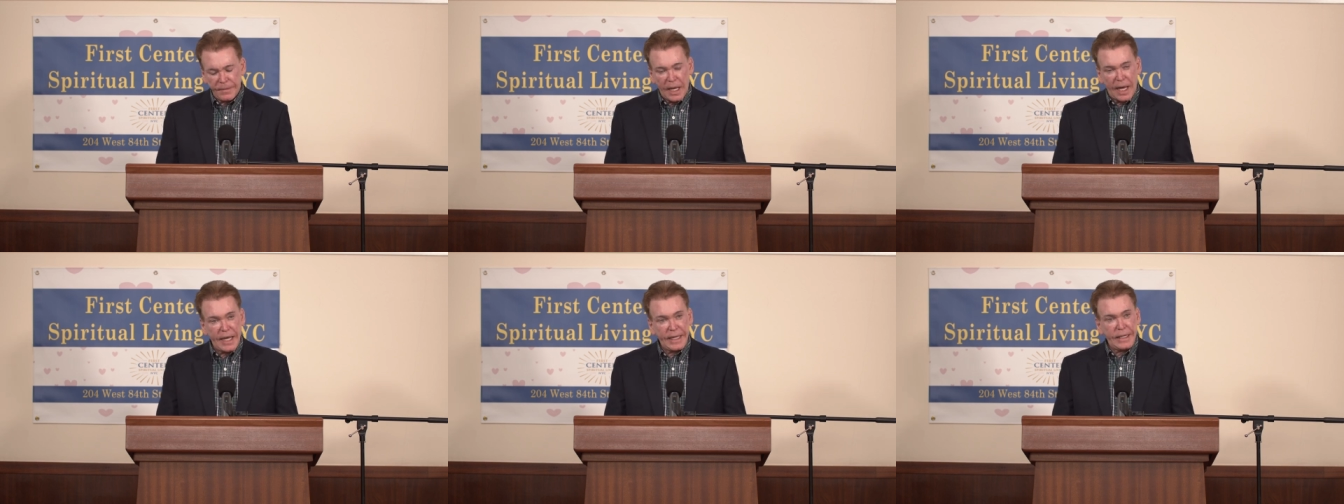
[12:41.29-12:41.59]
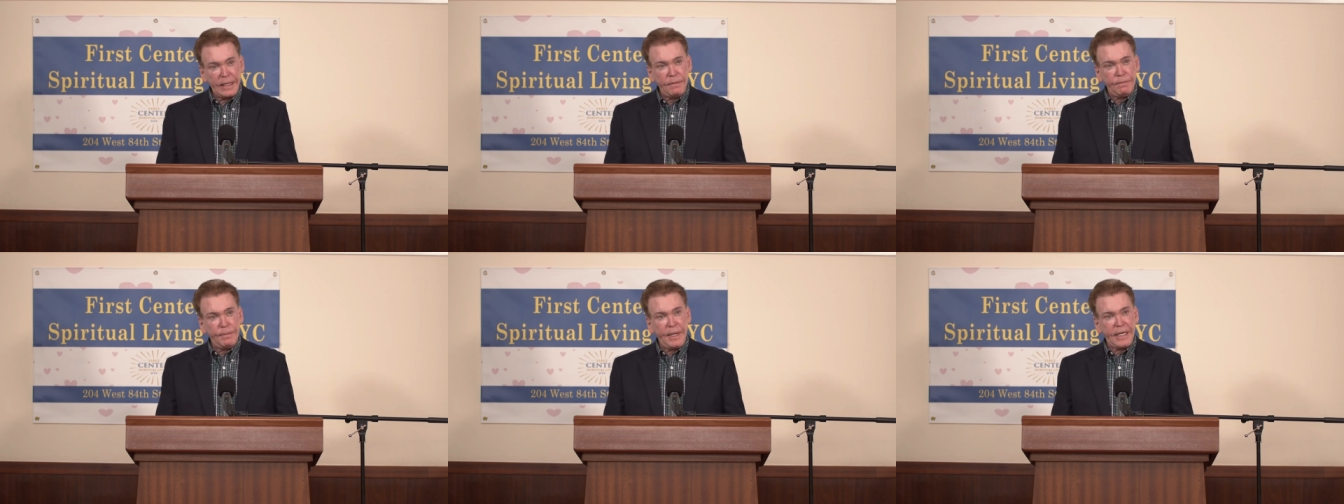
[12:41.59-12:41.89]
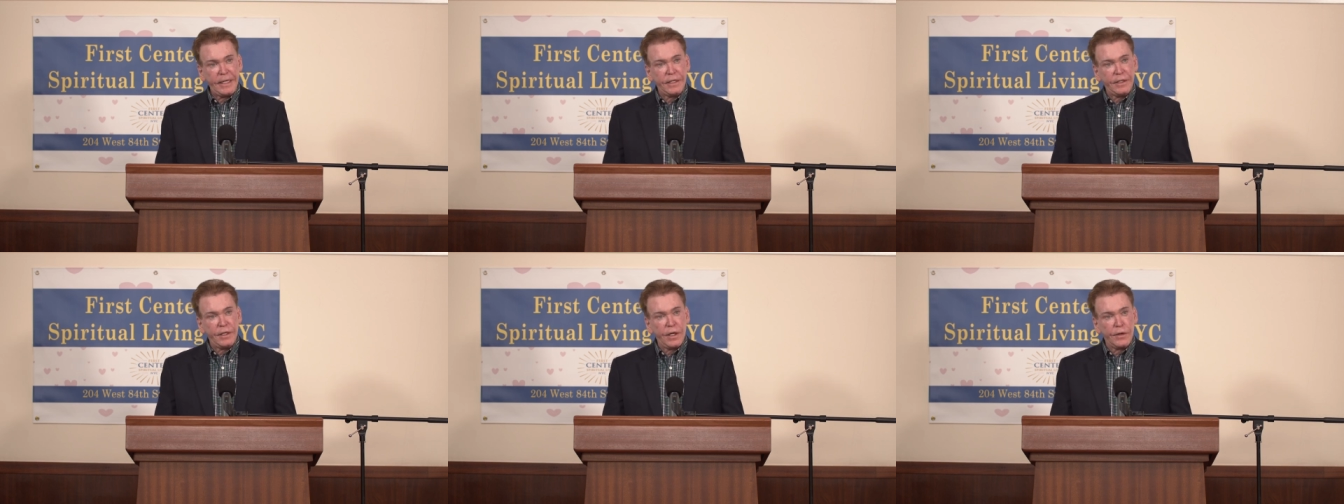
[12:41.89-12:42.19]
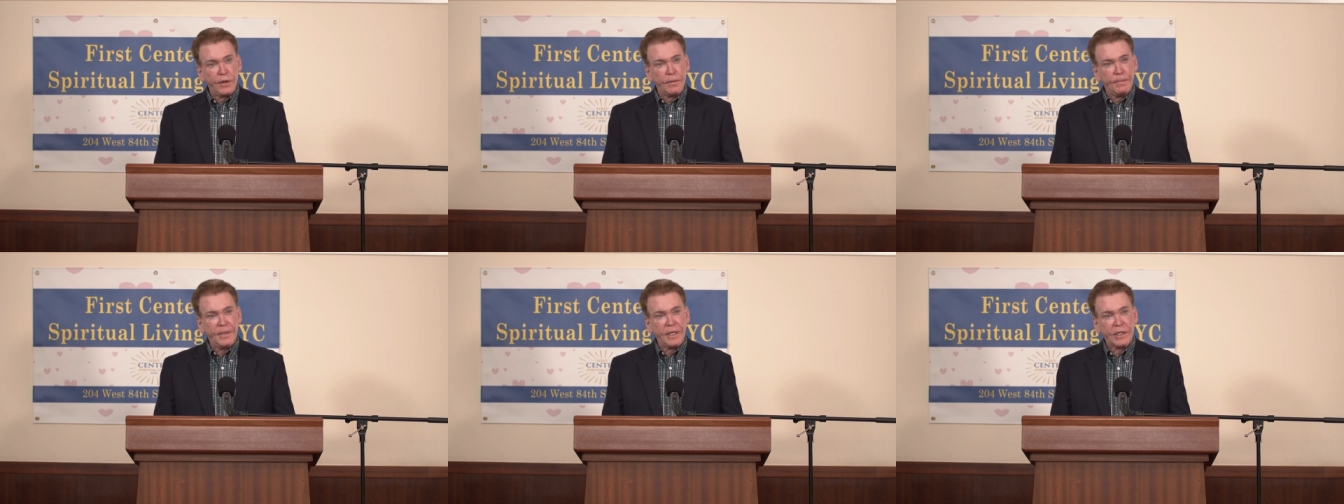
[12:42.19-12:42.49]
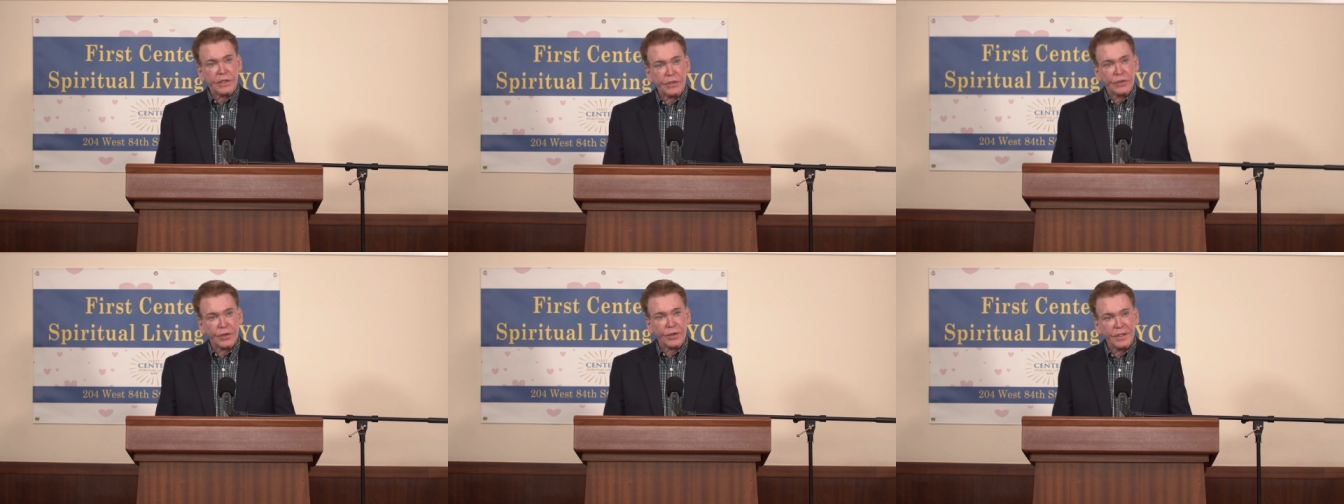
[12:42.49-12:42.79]
I can paint another
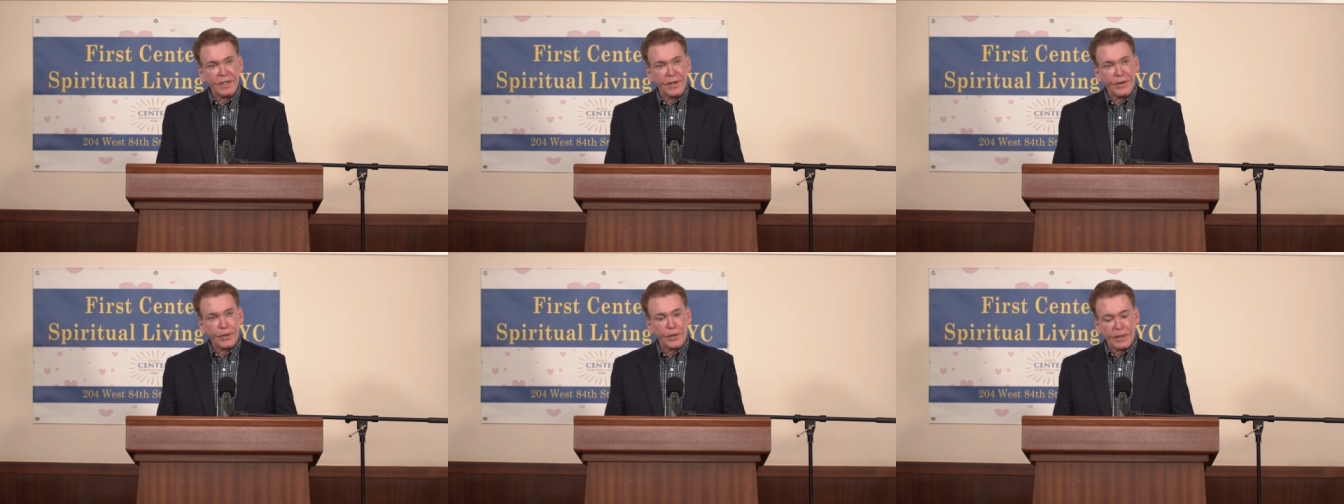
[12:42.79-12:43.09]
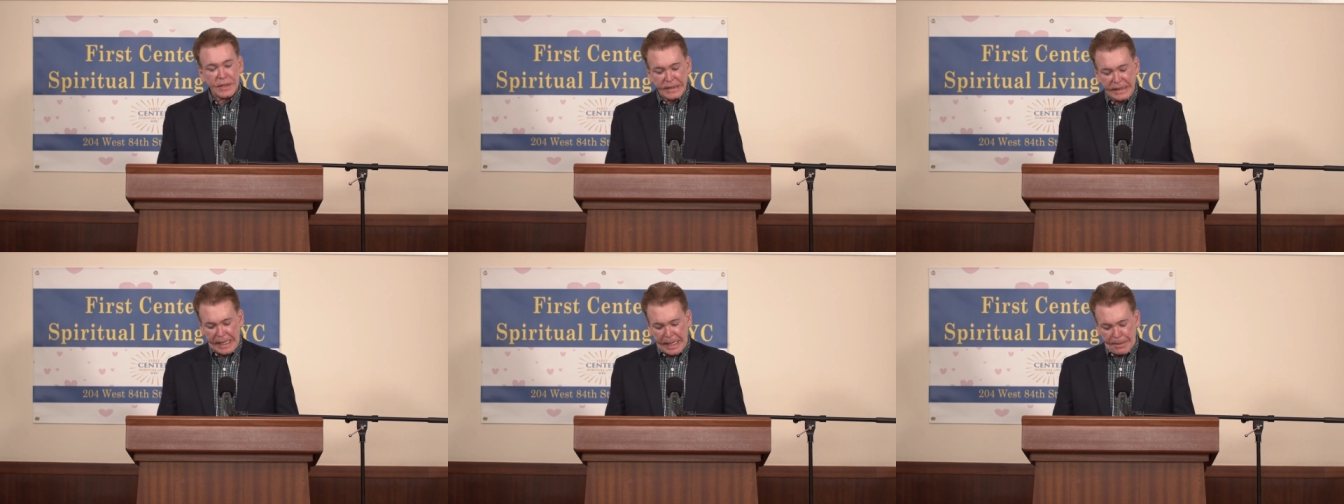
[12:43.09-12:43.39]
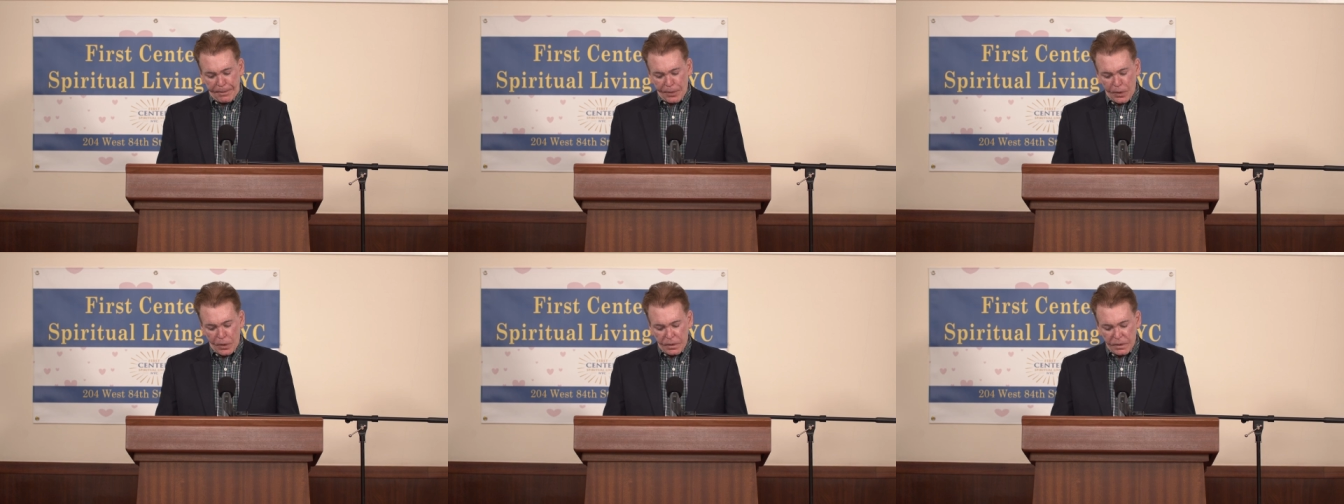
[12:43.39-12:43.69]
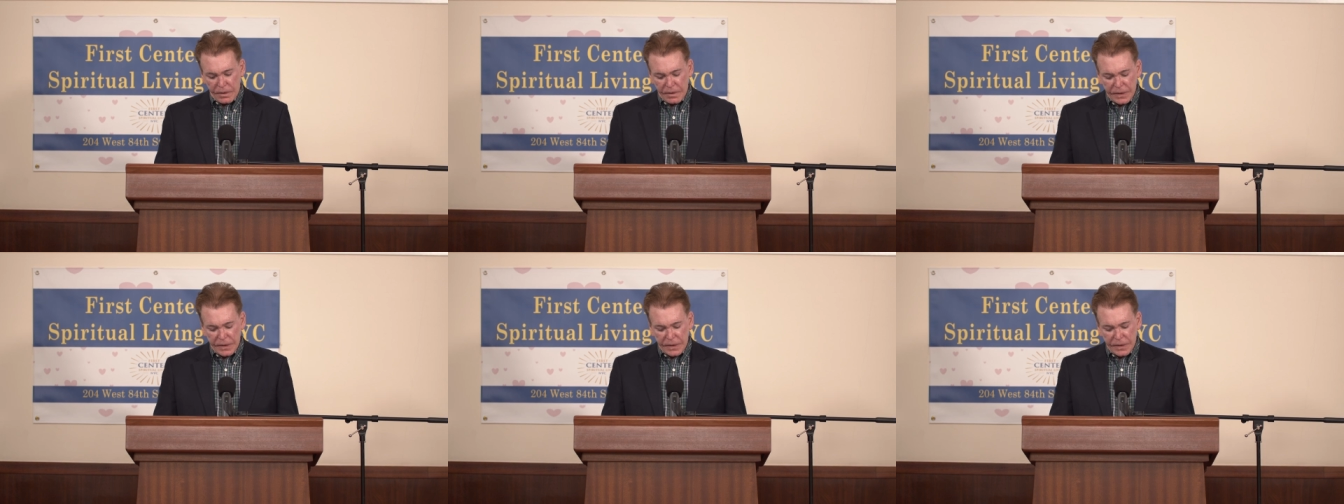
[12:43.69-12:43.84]
picture, another example.